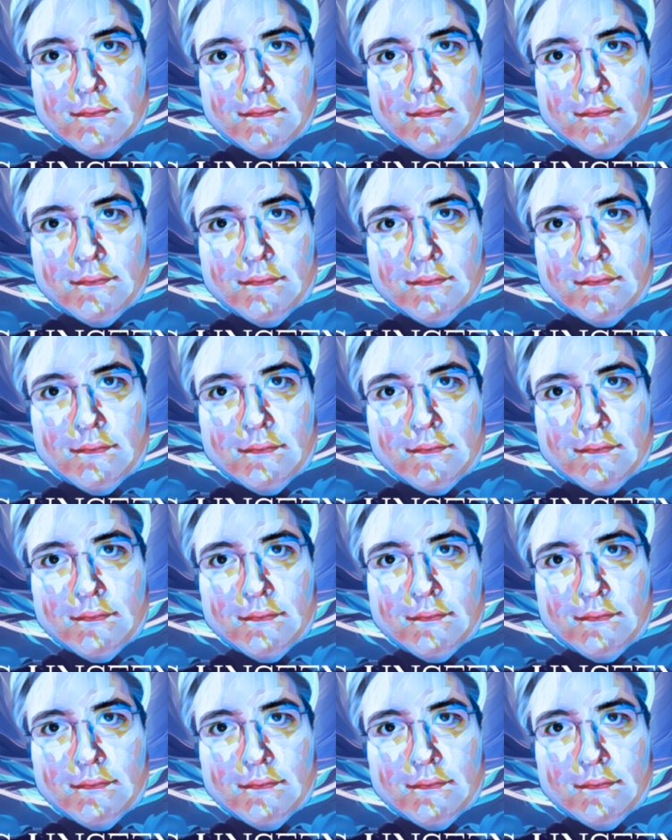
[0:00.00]

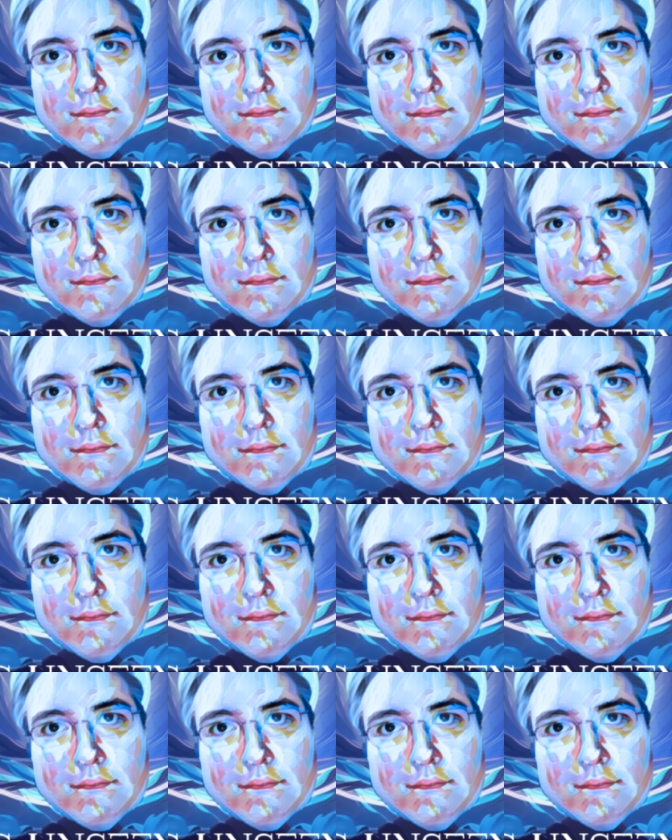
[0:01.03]

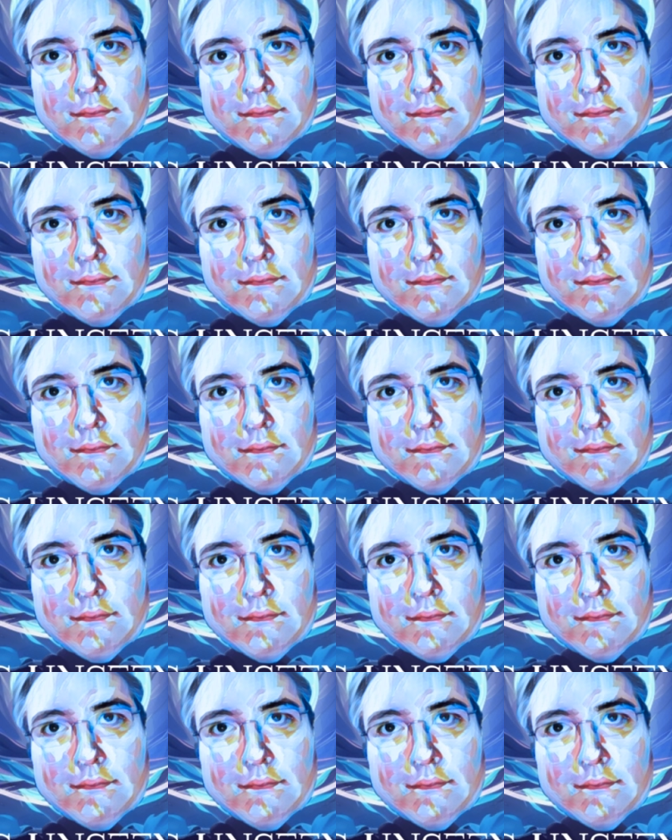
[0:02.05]

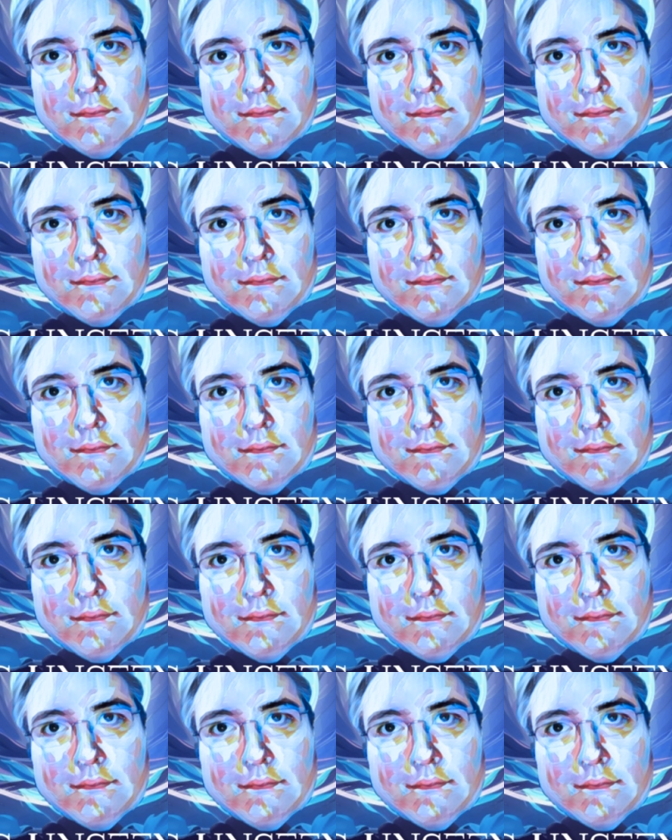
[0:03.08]

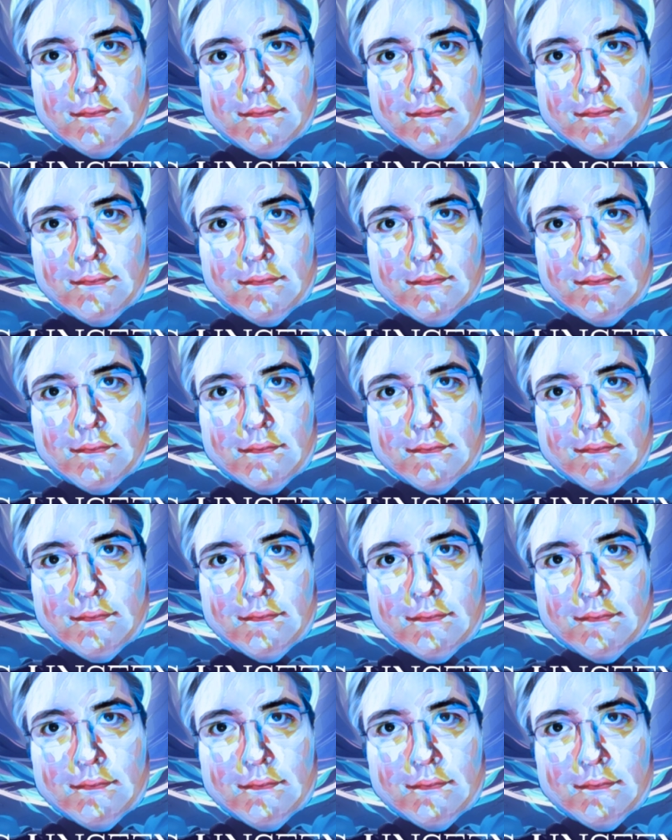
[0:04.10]

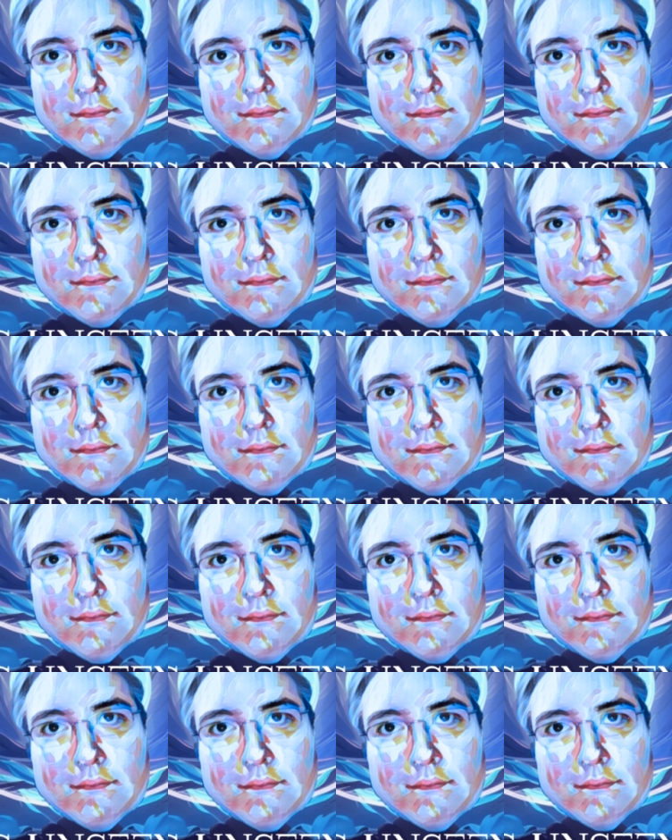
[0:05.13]

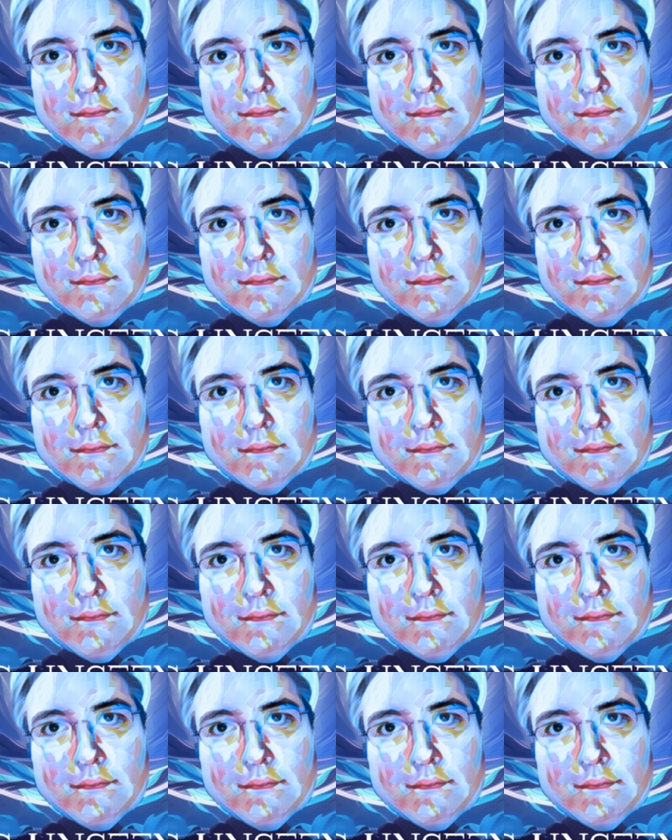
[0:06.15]

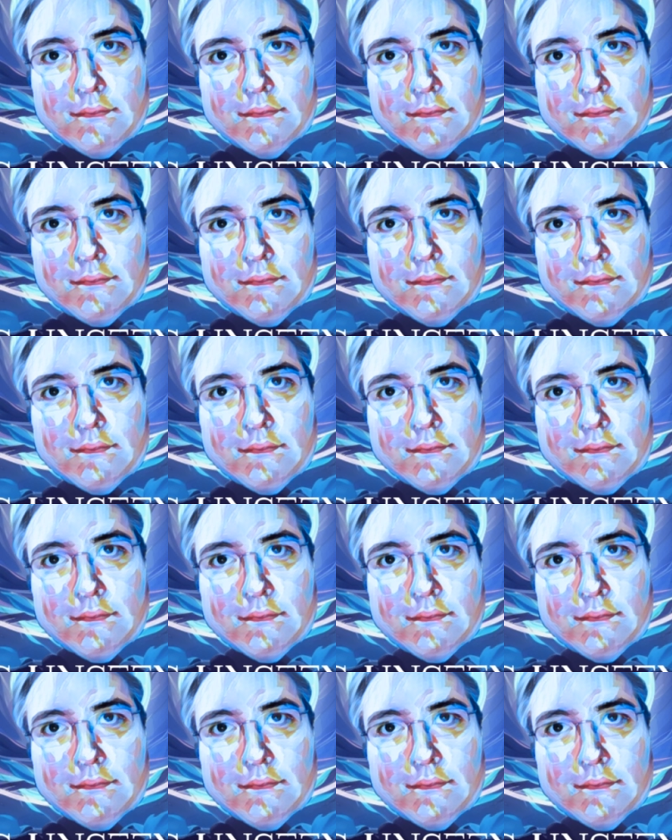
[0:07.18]
This is a still picture; no speech is visible.